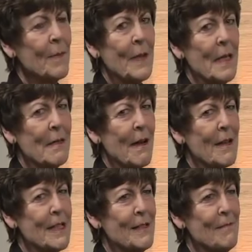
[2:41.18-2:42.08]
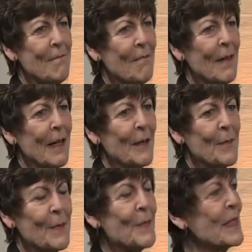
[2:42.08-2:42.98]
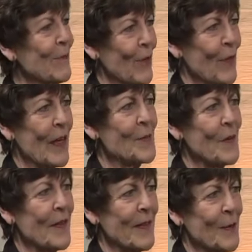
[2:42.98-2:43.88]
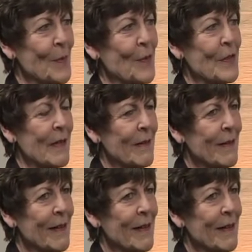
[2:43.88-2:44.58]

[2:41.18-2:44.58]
He and I did several things within the community.